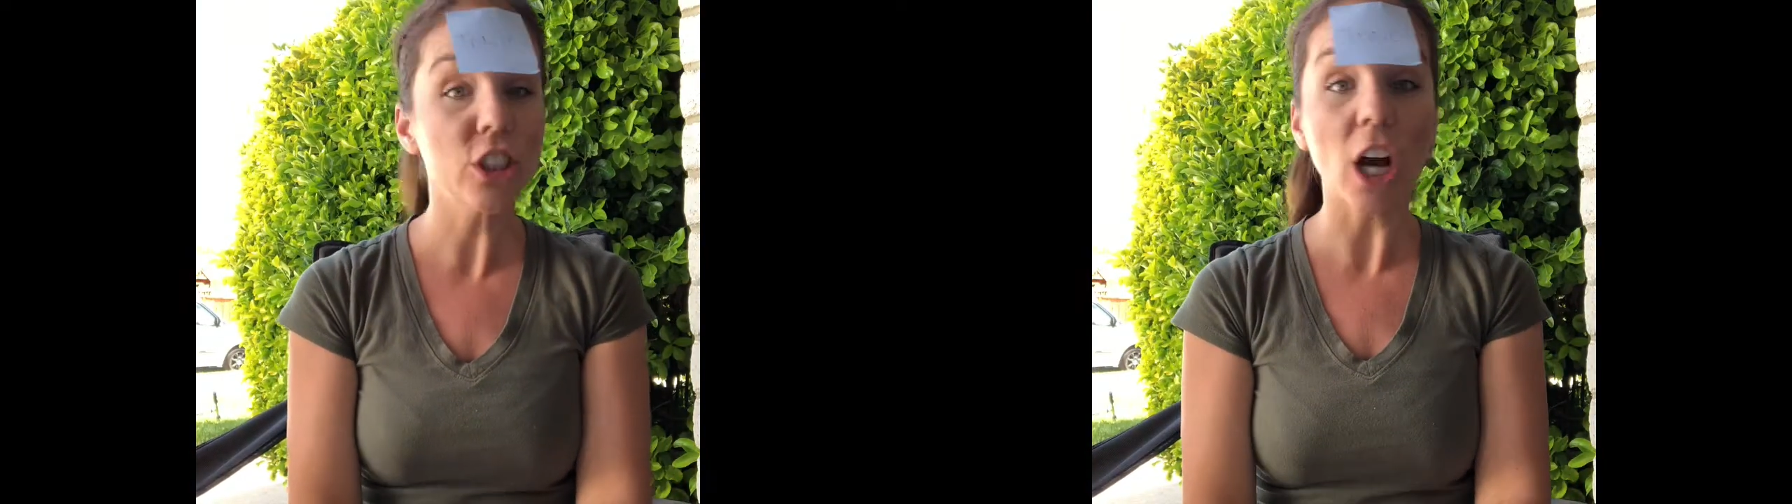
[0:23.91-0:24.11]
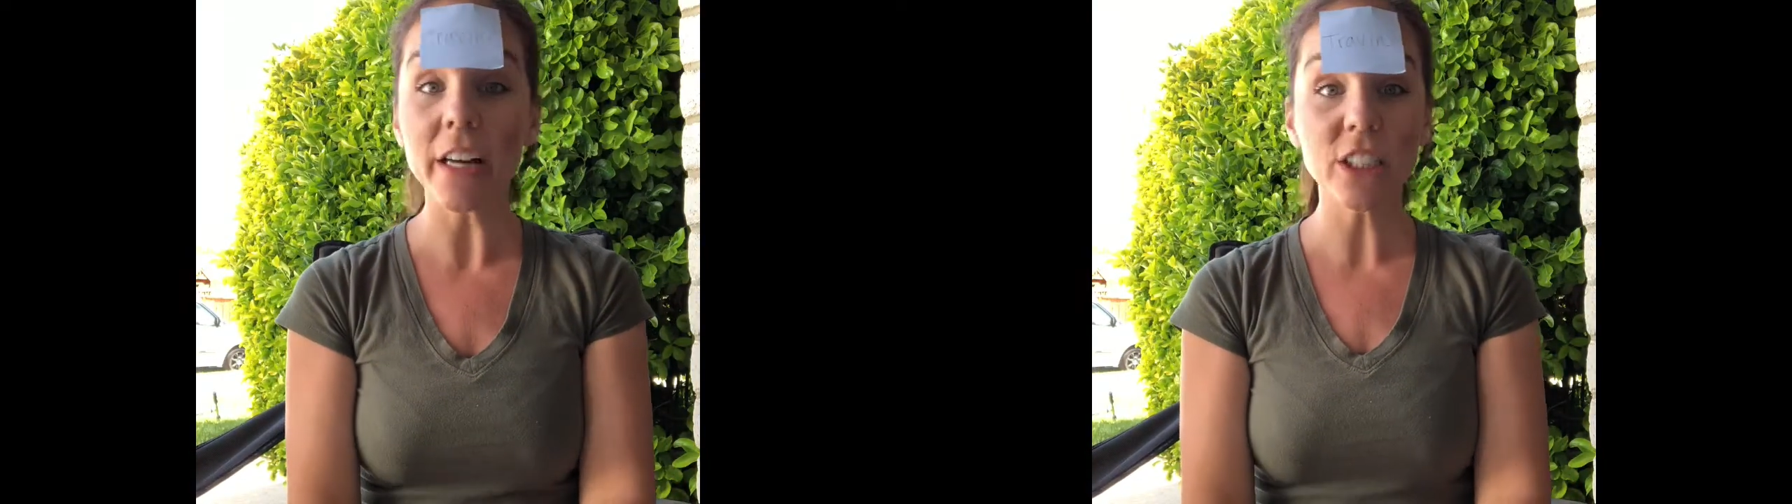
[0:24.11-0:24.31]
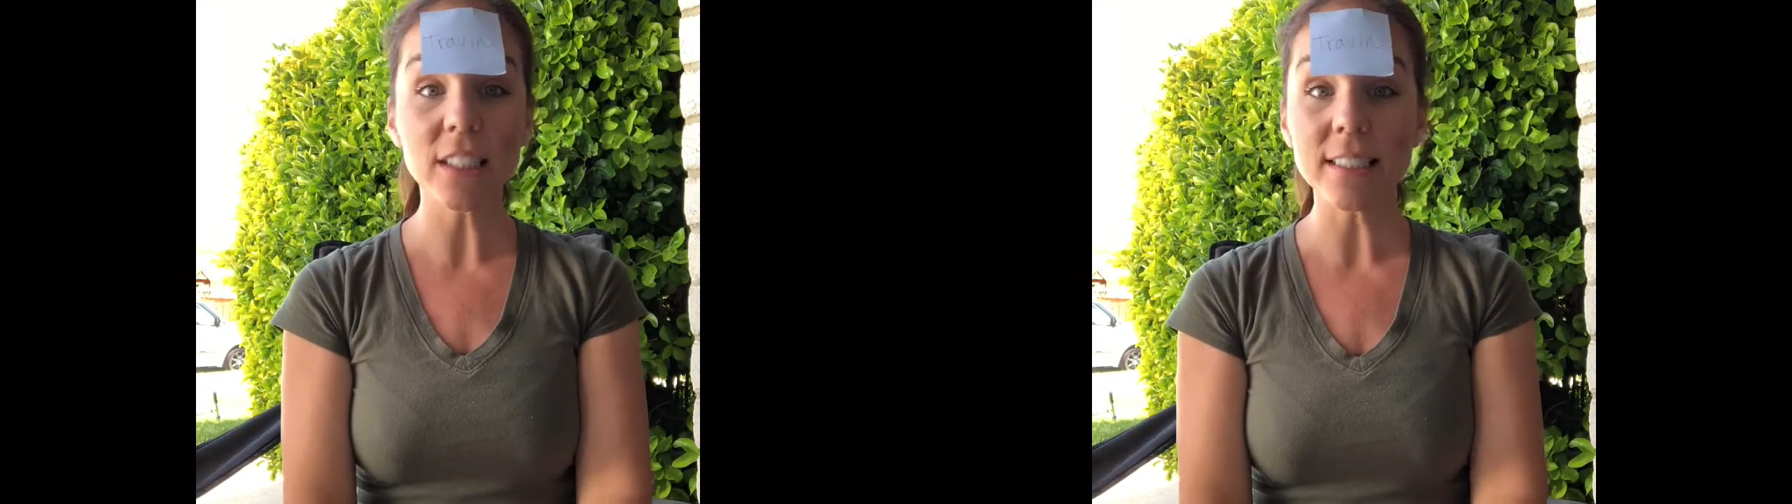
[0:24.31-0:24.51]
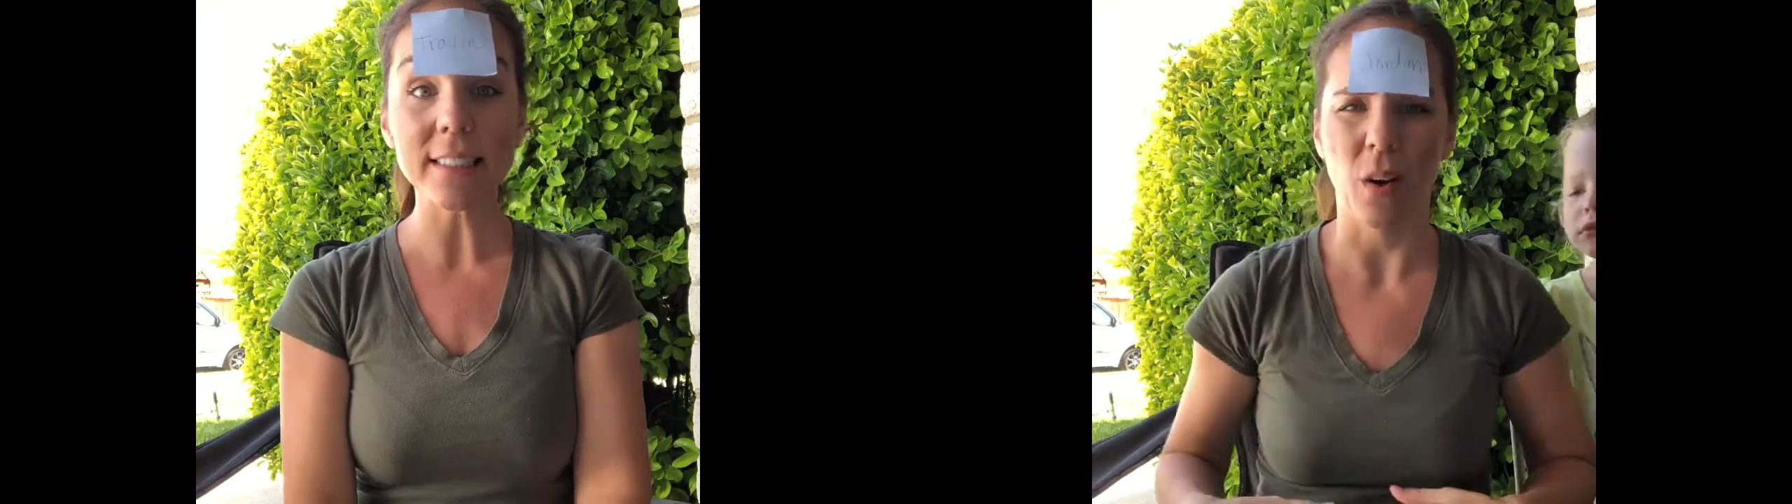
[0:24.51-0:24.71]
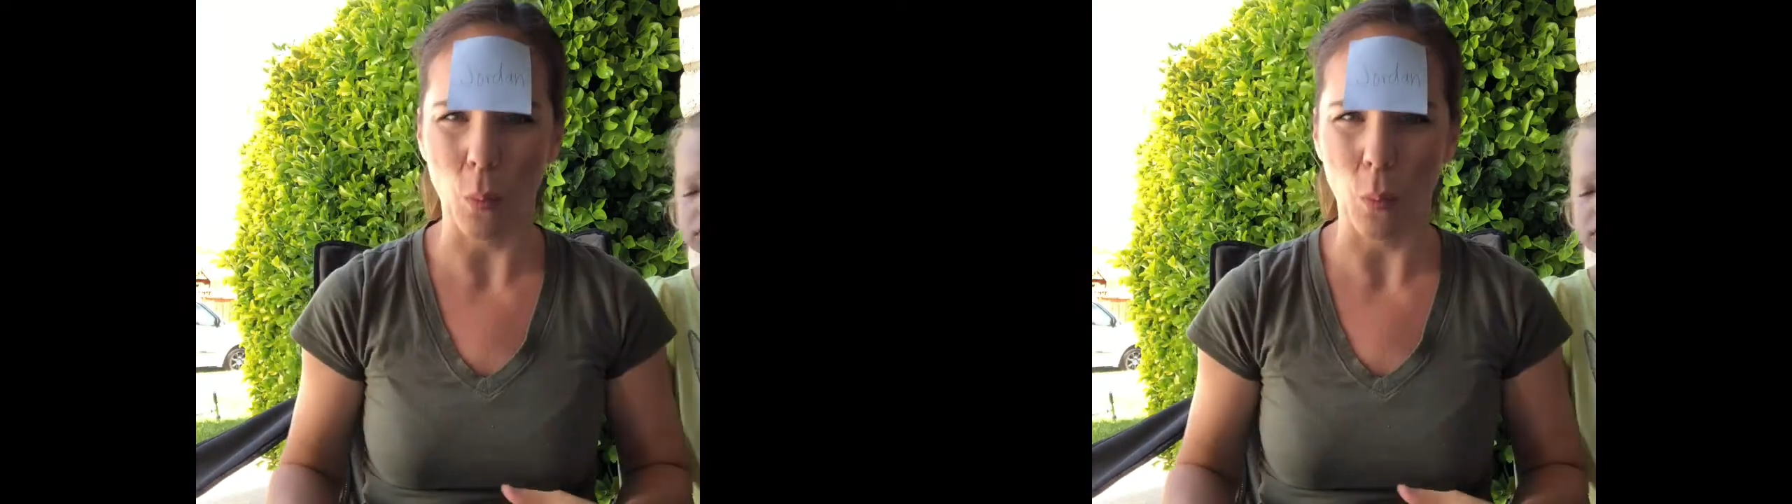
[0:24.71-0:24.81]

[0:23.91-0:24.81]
Joshy.